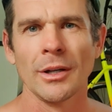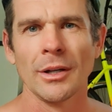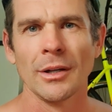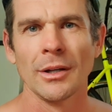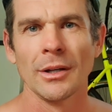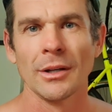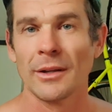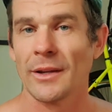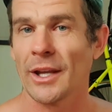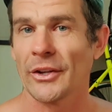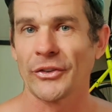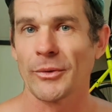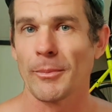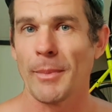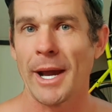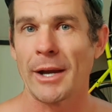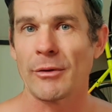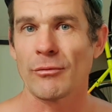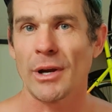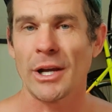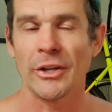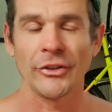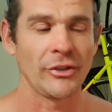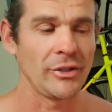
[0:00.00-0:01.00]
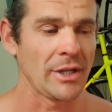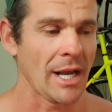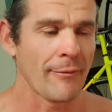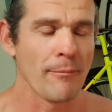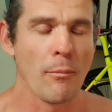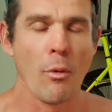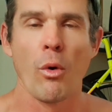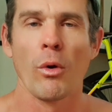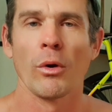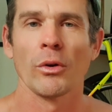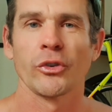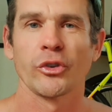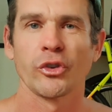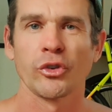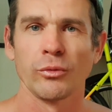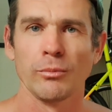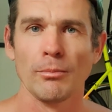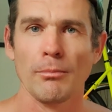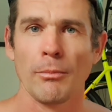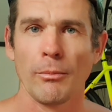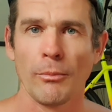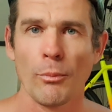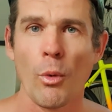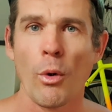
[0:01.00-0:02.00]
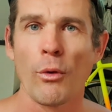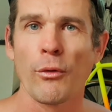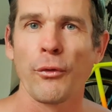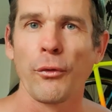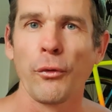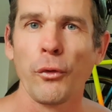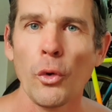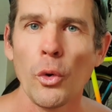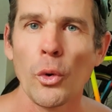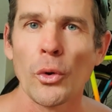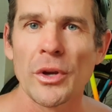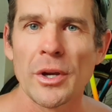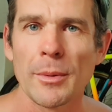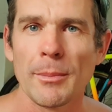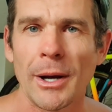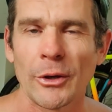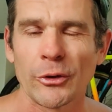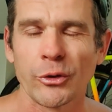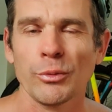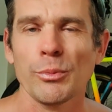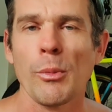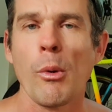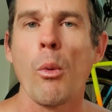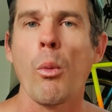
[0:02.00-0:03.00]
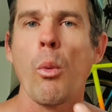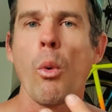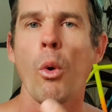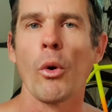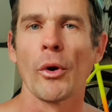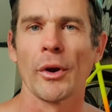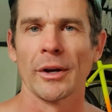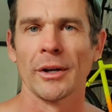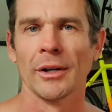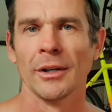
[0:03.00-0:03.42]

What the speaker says: That's the main reason. You have more fluid in your muscles, more water.